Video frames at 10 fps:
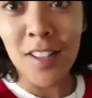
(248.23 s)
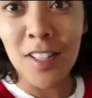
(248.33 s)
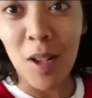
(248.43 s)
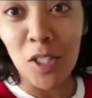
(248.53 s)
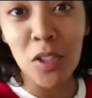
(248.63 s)

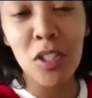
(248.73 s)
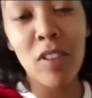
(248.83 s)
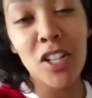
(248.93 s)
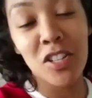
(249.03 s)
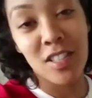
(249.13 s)
So I took the
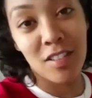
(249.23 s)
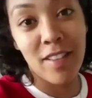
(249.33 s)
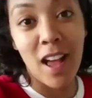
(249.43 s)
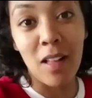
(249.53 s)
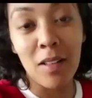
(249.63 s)
directions to
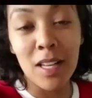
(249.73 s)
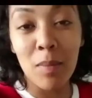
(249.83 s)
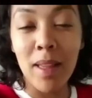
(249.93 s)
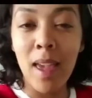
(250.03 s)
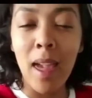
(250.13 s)
Deval. And
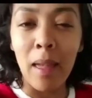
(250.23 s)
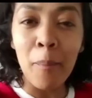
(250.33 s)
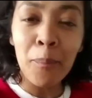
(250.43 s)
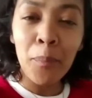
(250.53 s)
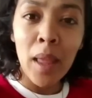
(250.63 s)
I'm like,
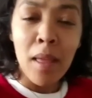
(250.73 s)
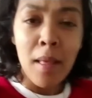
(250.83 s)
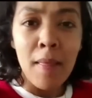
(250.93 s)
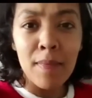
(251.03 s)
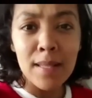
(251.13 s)
hey,
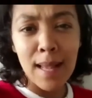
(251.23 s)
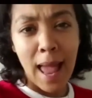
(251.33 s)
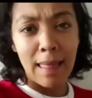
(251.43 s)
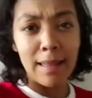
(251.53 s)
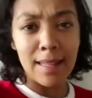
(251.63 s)
this
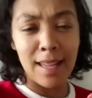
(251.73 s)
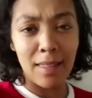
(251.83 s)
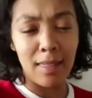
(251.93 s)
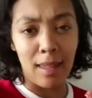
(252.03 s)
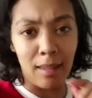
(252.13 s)
Allen
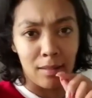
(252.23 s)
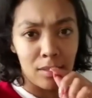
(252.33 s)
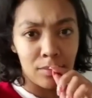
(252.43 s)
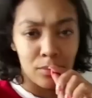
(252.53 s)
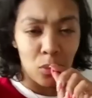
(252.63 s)
key thing,
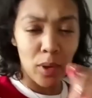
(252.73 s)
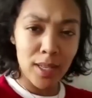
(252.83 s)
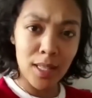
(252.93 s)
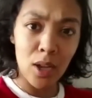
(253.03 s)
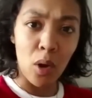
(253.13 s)
where
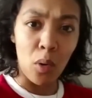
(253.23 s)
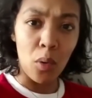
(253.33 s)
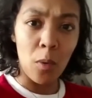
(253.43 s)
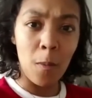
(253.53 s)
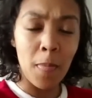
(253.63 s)
does it go?